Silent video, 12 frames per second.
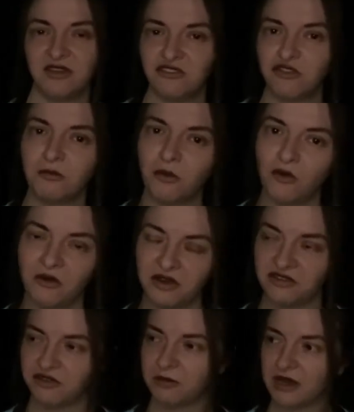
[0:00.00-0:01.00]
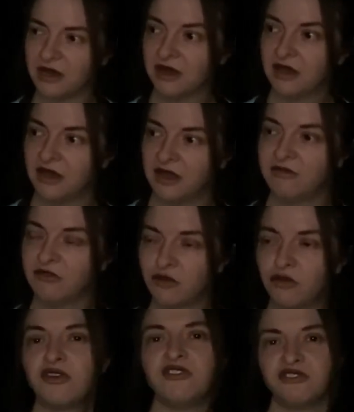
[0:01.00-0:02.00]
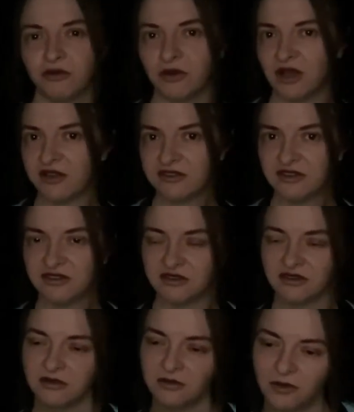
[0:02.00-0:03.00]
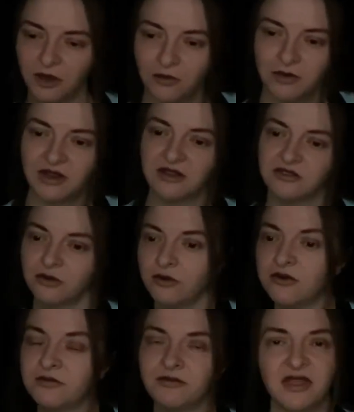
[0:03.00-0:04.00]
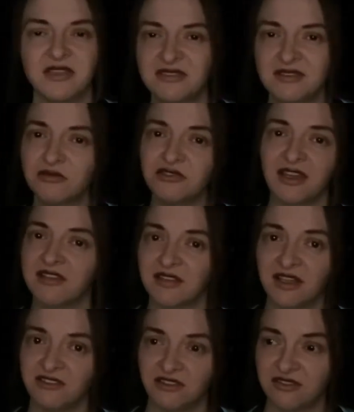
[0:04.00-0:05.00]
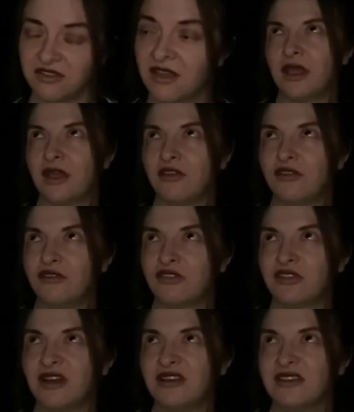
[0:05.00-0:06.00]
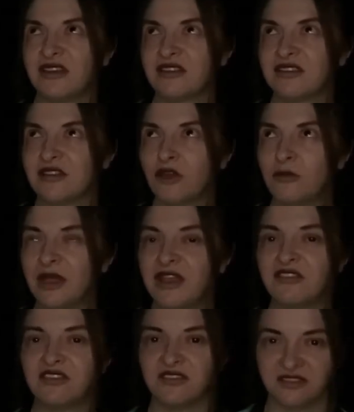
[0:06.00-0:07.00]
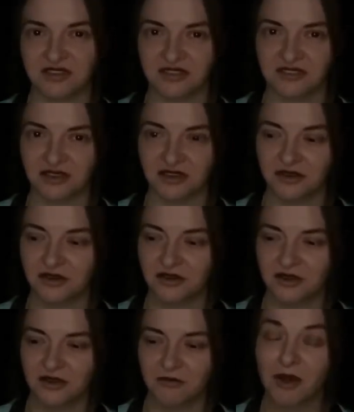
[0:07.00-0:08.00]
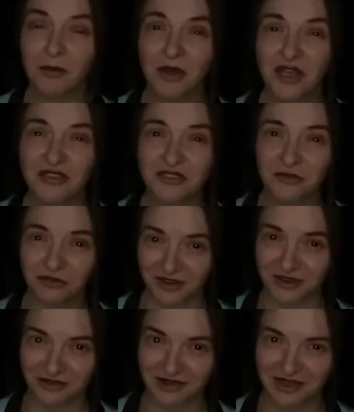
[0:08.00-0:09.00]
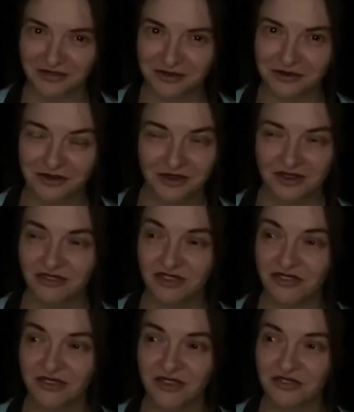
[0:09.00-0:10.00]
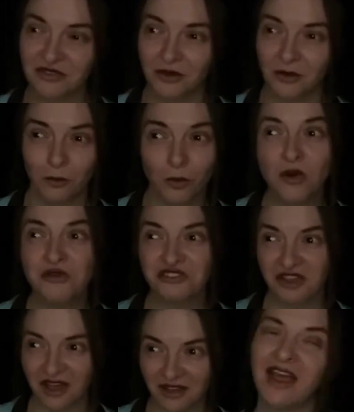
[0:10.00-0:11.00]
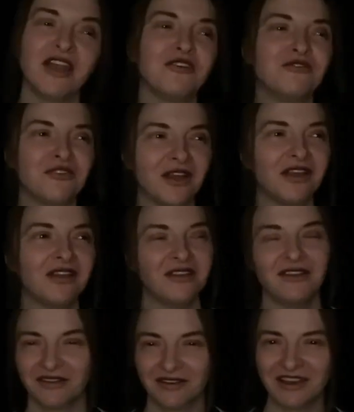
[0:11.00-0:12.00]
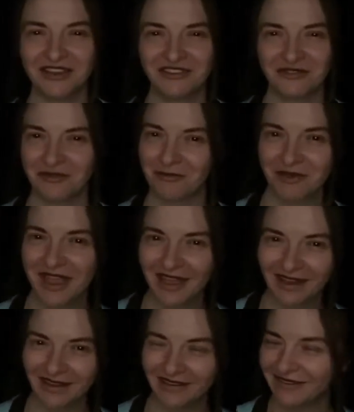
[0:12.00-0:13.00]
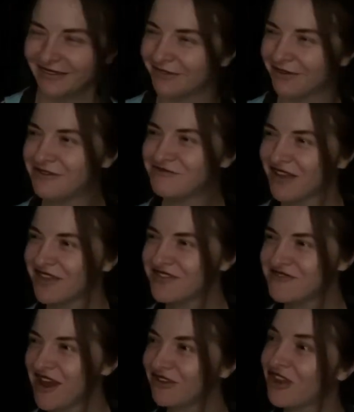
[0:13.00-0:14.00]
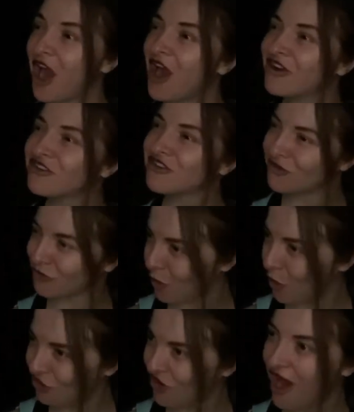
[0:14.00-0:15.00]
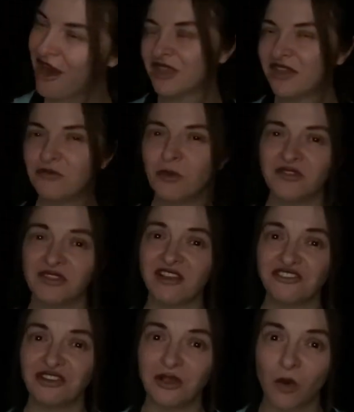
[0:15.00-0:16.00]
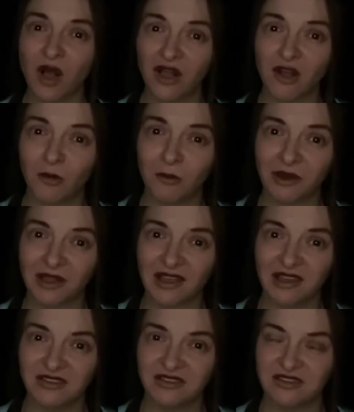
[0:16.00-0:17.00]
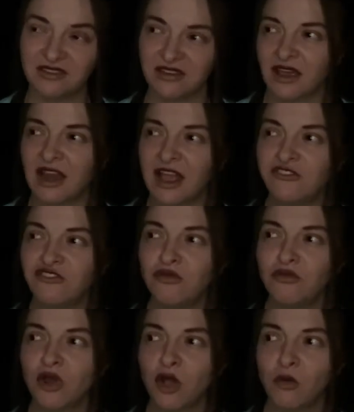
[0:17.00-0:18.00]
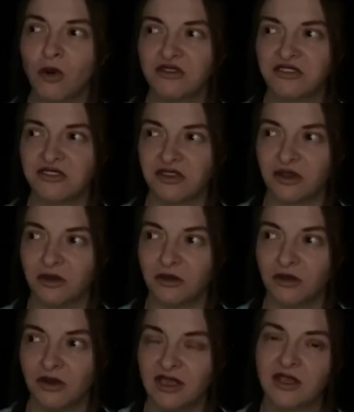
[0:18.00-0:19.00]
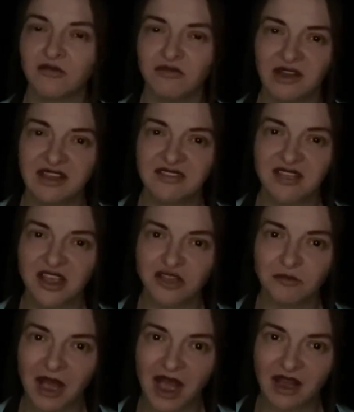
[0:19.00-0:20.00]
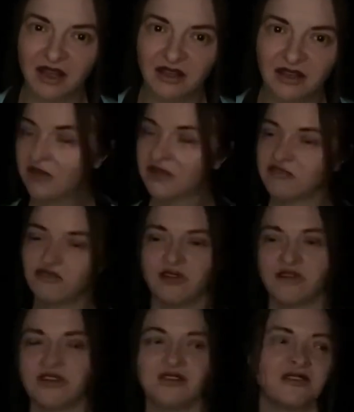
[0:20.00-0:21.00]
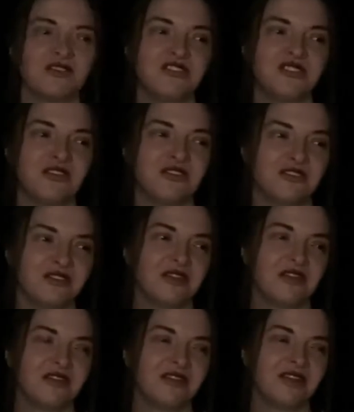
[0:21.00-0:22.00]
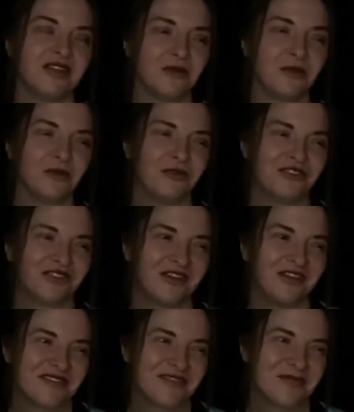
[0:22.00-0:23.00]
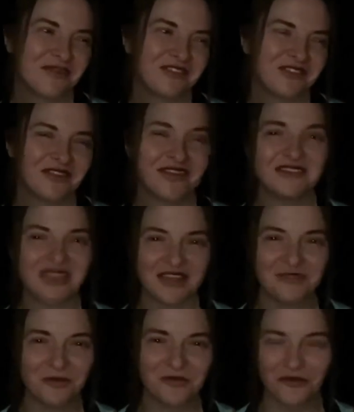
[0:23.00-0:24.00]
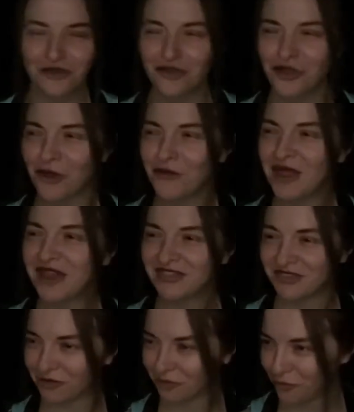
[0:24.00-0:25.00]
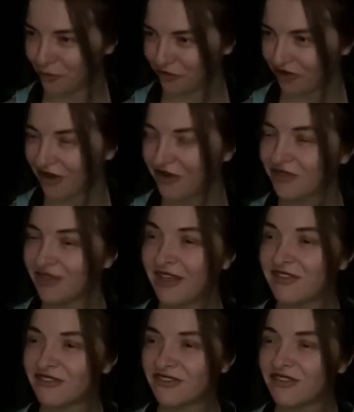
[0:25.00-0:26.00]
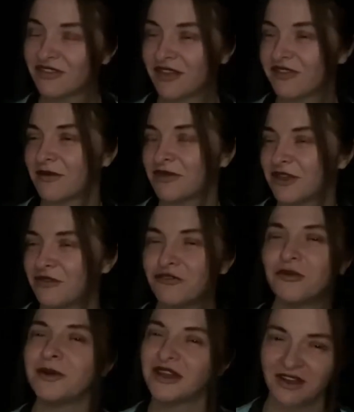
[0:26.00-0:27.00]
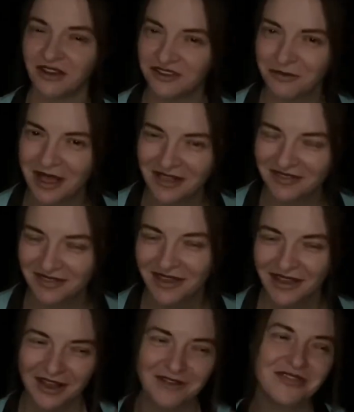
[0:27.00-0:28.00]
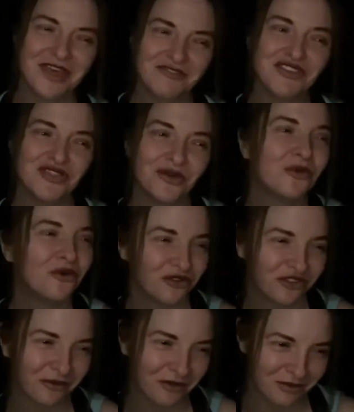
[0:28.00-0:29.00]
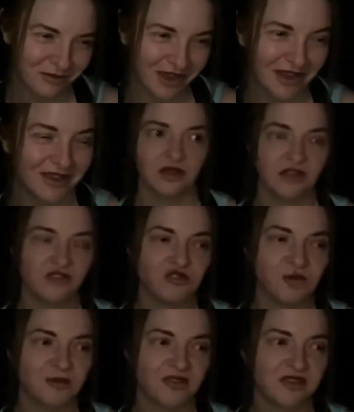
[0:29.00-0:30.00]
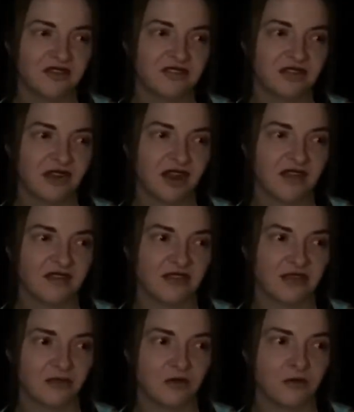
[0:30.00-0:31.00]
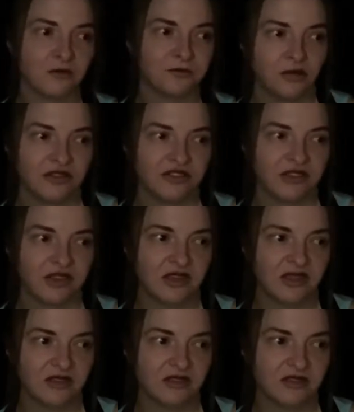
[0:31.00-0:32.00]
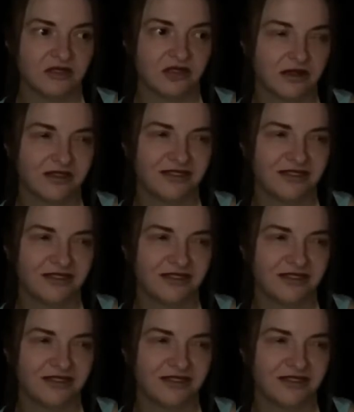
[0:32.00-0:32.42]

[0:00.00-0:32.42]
It's just boring to me. Even though you can shortcut it, we're opening the door. It still takes ages. Yeah, you slide down the slope into the cistern. My personal favourite level, just because water and a fun glitch with Pierre where he runs around under the water. This one's actually quite complicated. Unless you know what to do, it can really set you back. There's crocodiles to shoot in the water, so make sure they're dead before you go into the water, because it's just something from my nightmares if they're in the water with me. And then drop down to the next level, which is